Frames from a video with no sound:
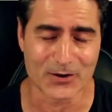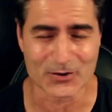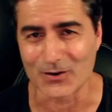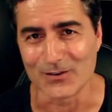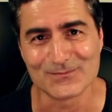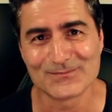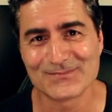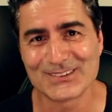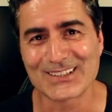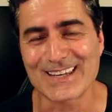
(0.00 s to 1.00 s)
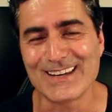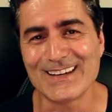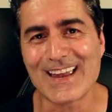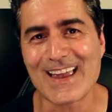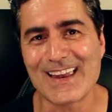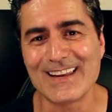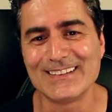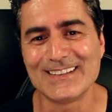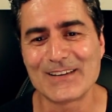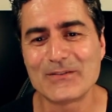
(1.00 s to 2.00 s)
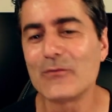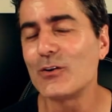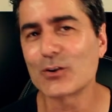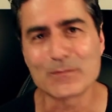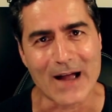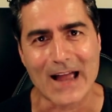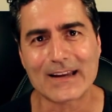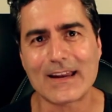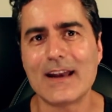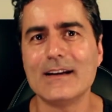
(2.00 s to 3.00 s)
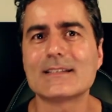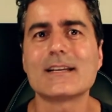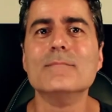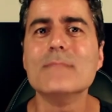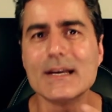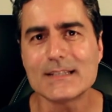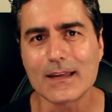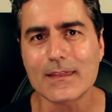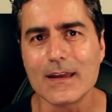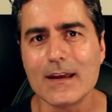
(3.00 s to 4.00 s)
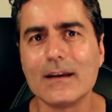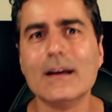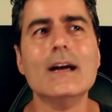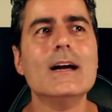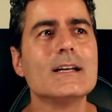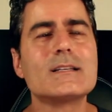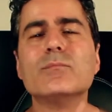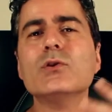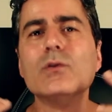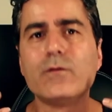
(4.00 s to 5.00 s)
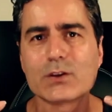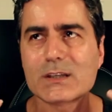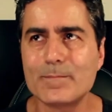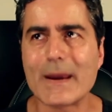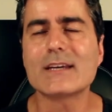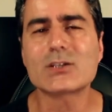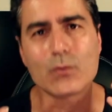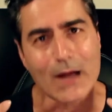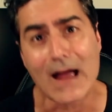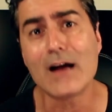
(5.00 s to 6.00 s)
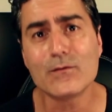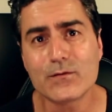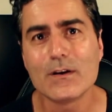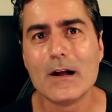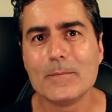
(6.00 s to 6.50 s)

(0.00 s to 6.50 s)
years ago. Okay, and I've never looked back, and it's an amazing thing. It's a beautiful space to have.